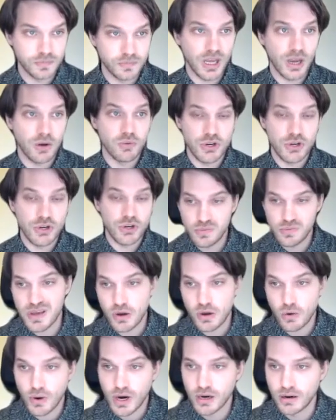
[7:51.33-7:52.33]
that we should be
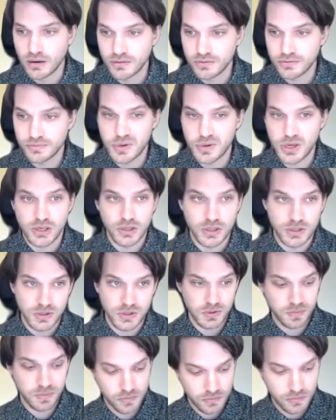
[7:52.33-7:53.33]
aware of
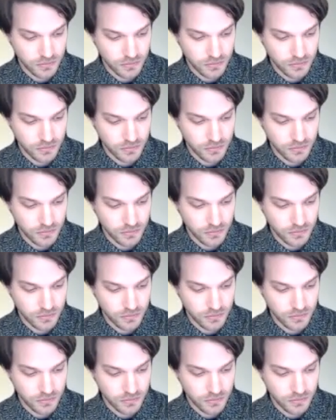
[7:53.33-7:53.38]
because